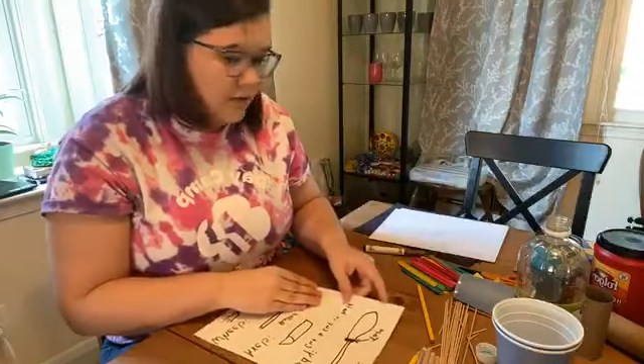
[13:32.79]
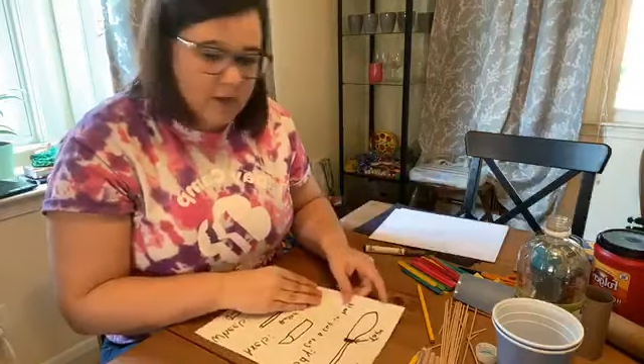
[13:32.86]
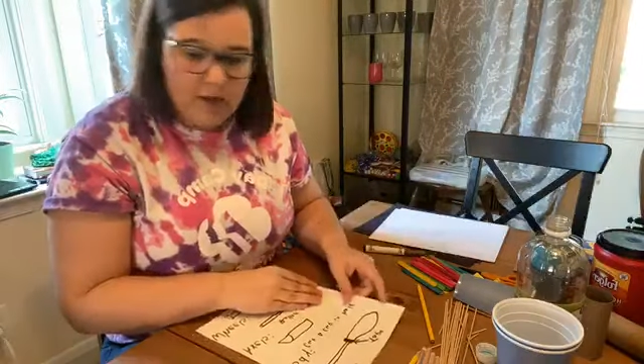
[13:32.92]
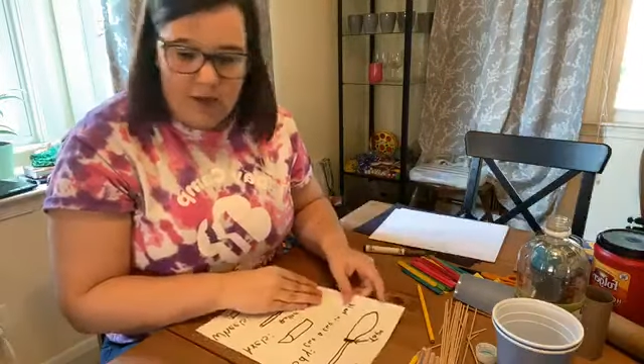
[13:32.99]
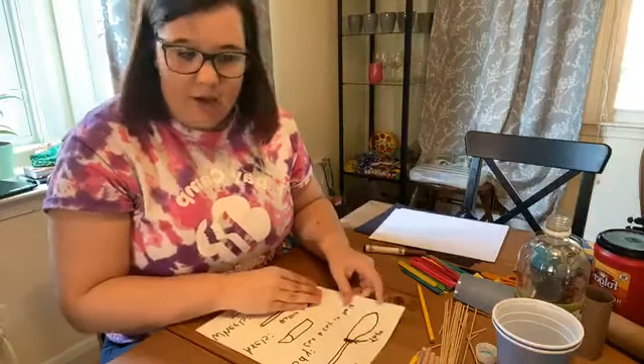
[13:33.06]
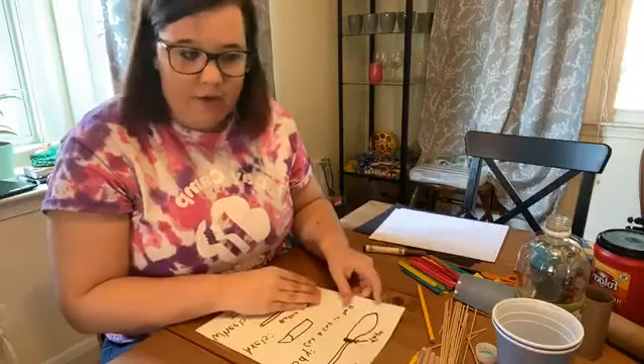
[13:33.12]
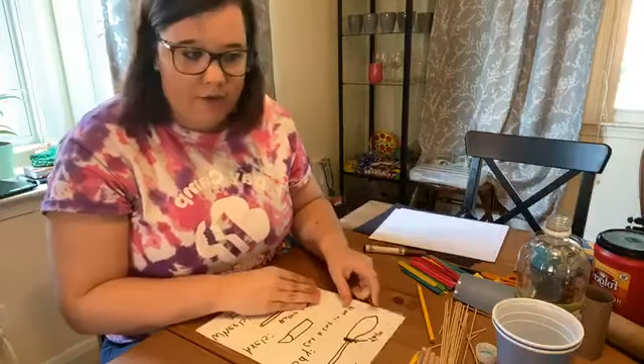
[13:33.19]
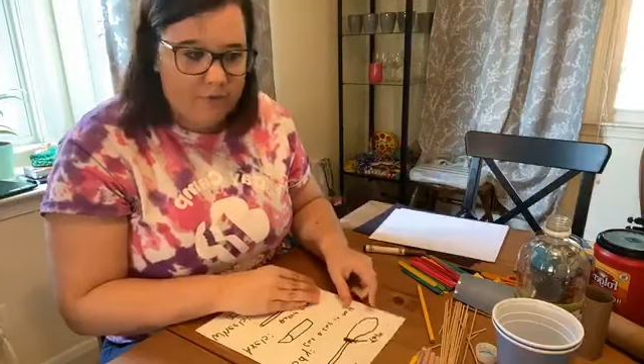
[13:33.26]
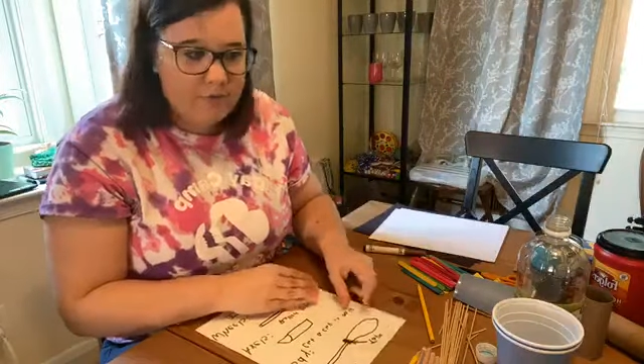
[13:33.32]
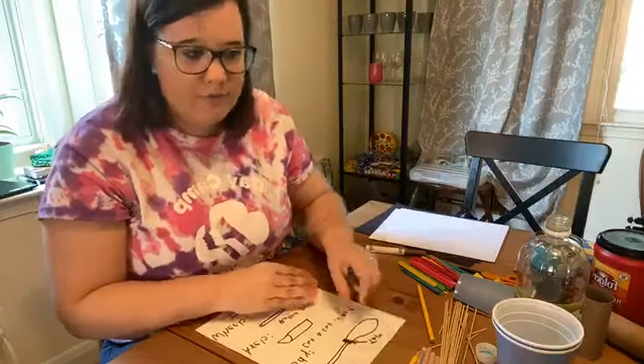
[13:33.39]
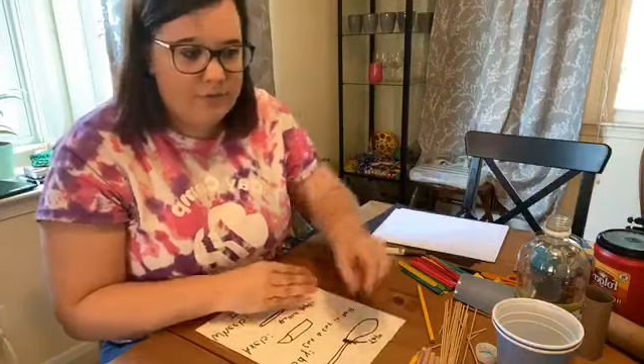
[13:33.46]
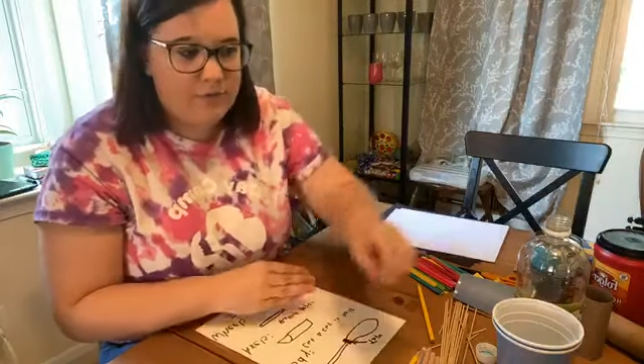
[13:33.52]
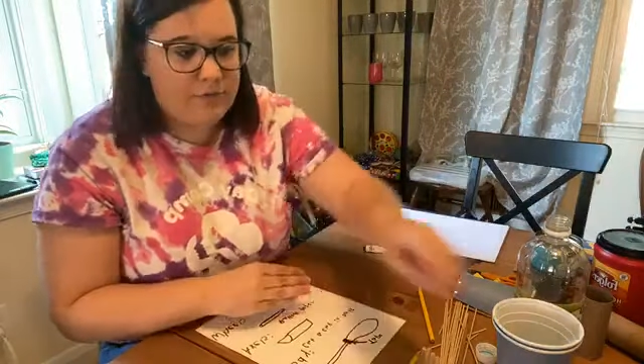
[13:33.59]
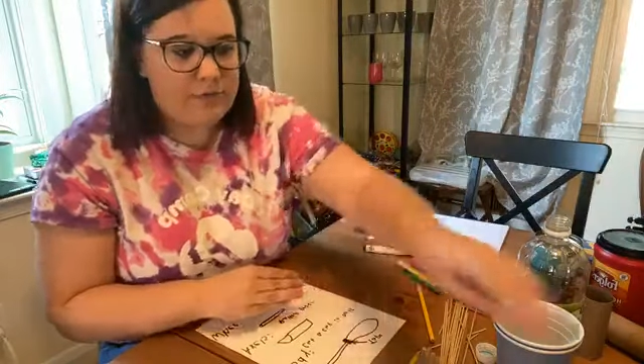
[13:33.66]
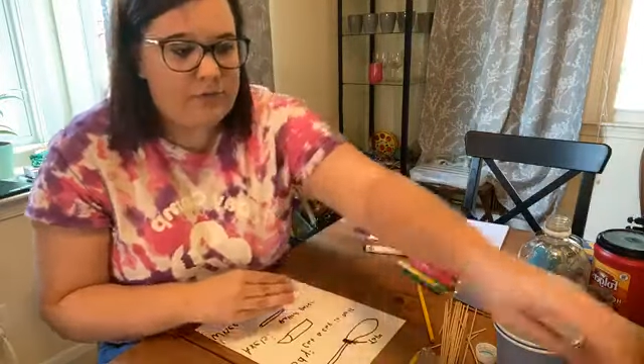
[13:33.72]
have
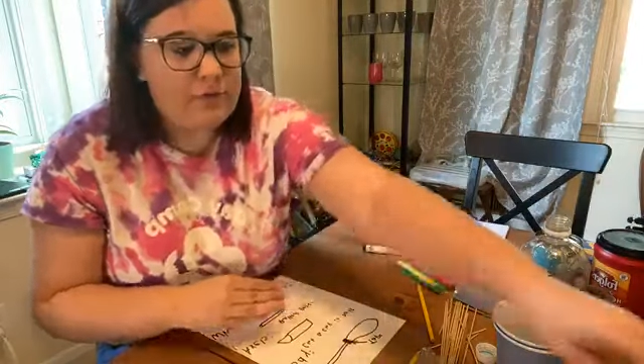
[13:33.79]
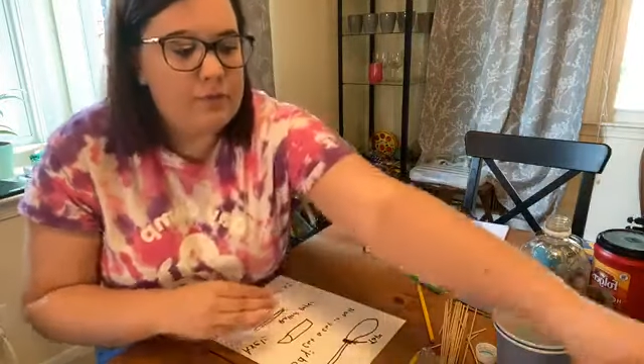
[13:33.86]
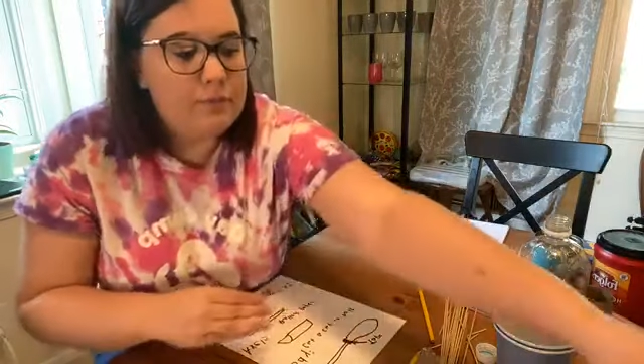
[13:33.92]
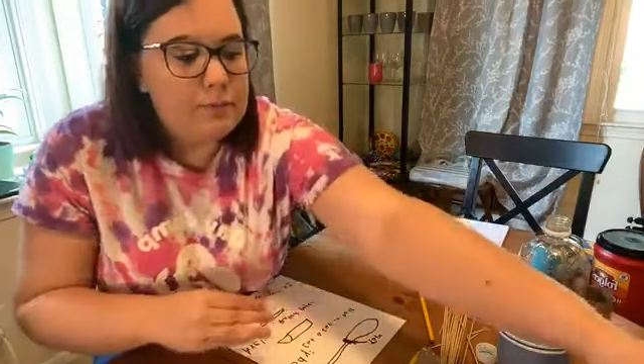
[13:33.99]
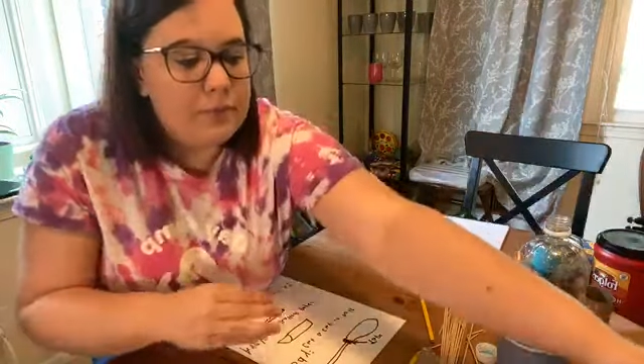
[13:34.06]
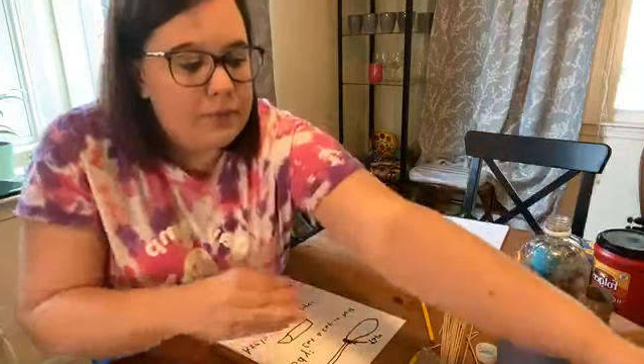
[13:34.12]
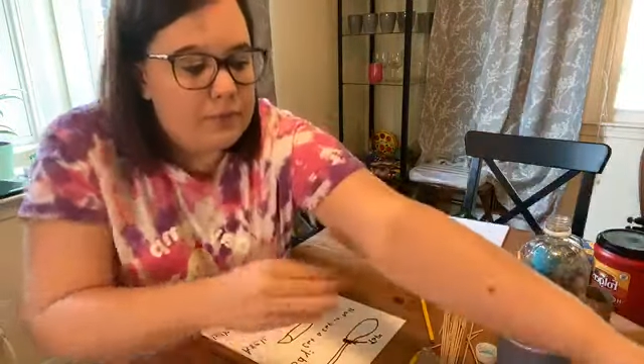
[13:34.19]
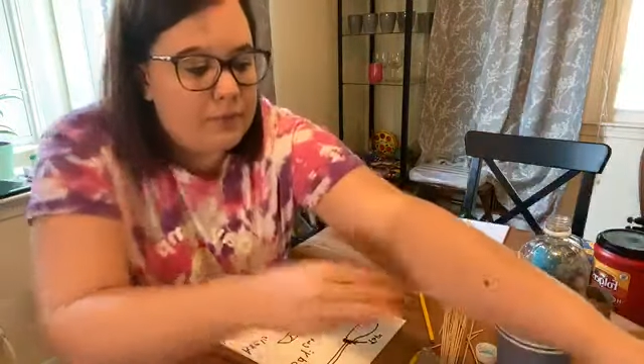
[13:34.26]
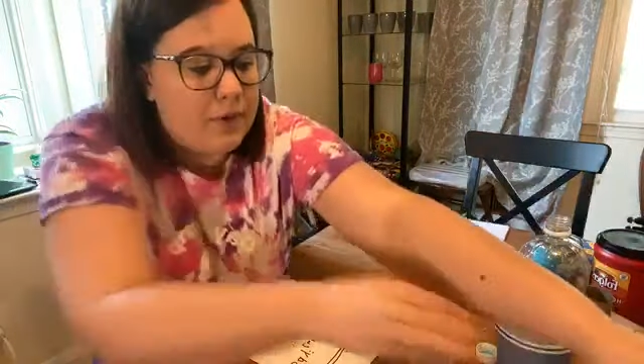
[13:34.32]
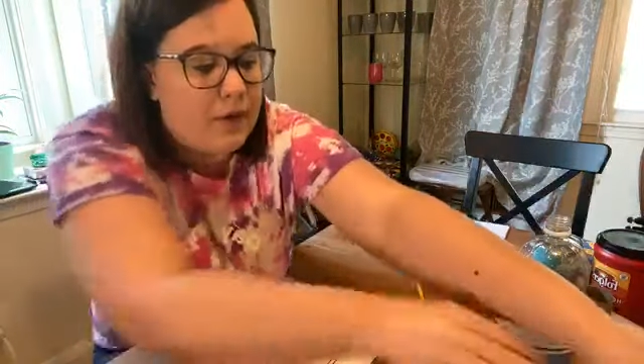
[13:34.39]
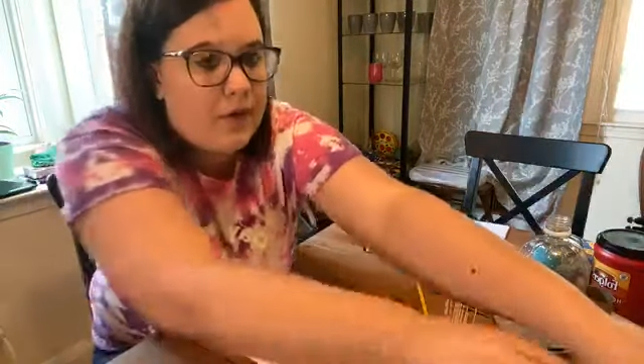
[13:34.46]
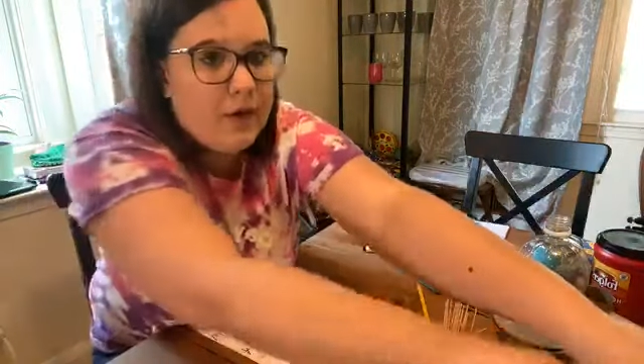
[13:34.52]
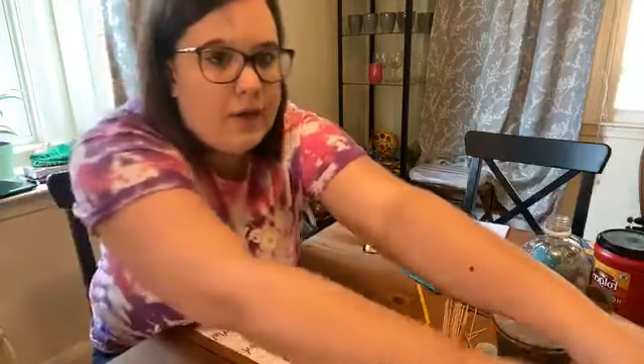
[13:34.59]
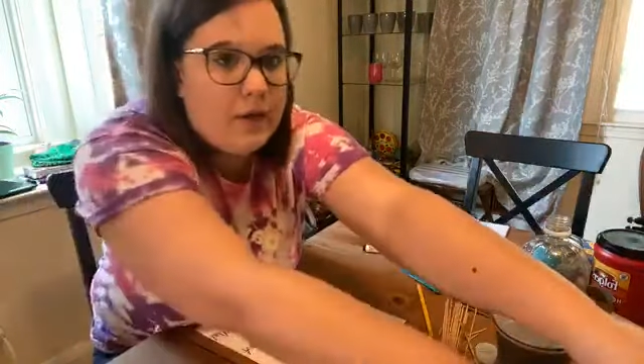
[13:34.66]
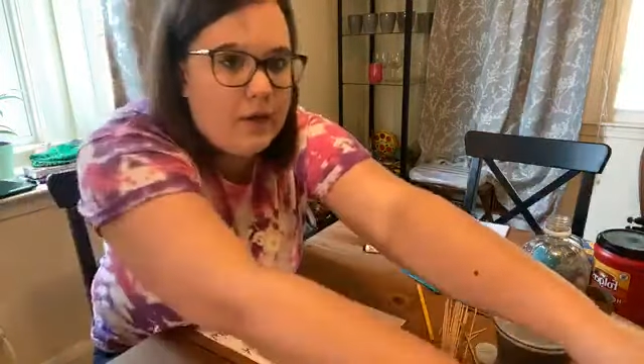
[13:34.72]

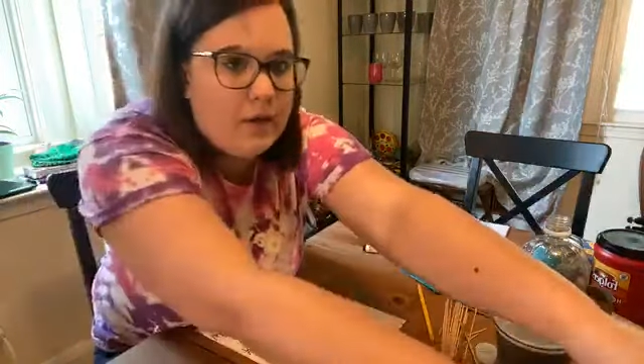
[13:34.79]
my